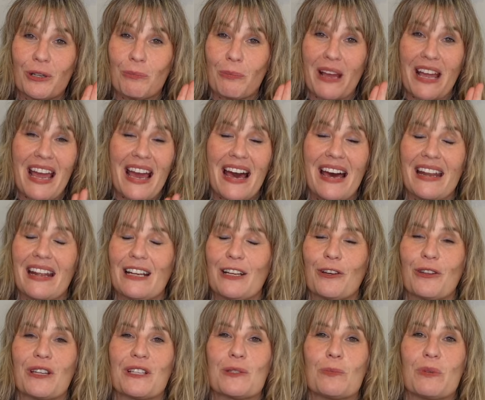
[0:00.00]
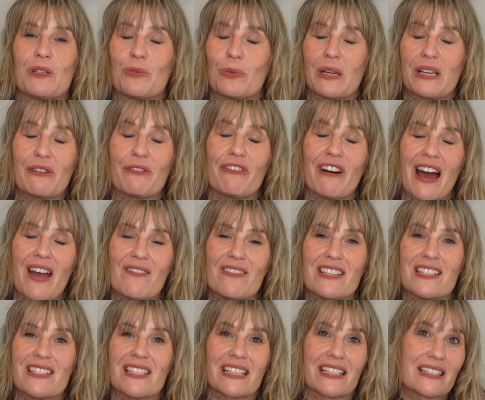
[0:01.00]
in my head. I know that's between five
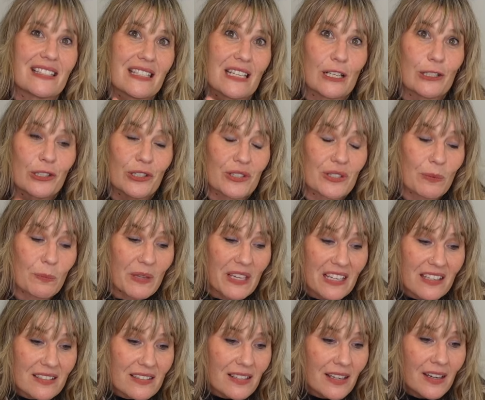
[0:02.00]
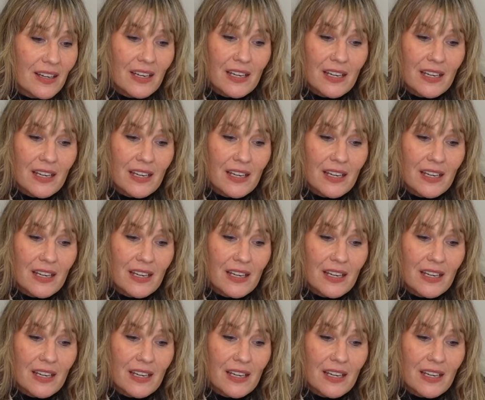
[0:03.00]
and $6 a piece.